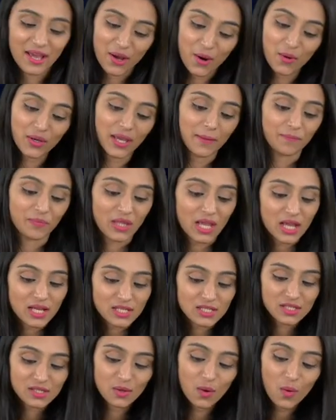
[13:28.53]
Okay,
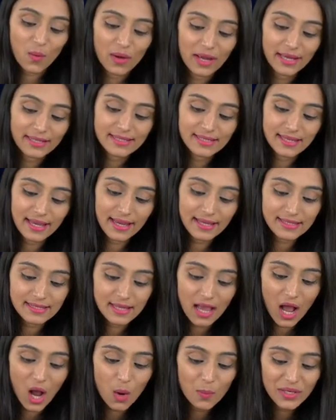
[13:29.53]
so it says
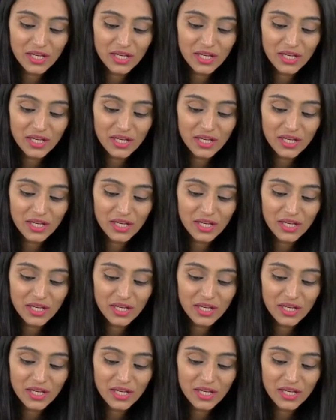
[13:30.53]
how